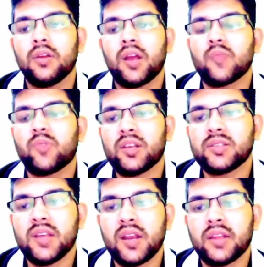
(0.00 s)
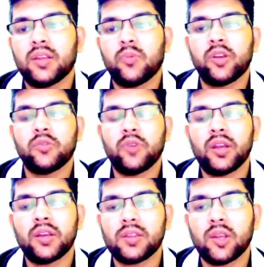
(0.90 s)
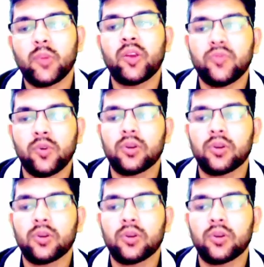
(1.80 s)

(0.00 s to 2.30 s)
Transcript: For SC 83.1, 83.4,